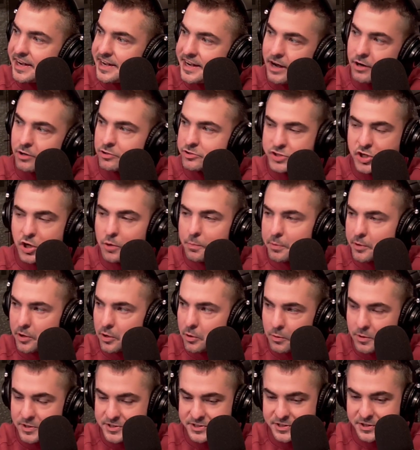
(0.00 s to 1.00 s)
Now right, Joe
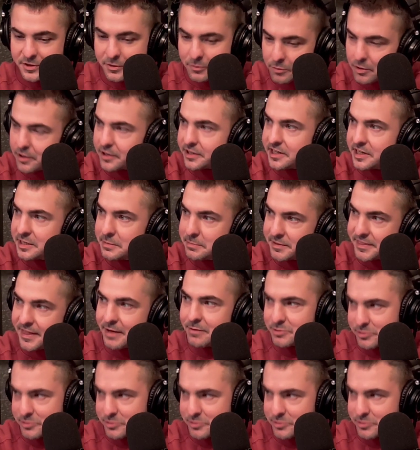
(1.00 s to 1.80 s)
Burrow, wasn't a rookie, but that yeah.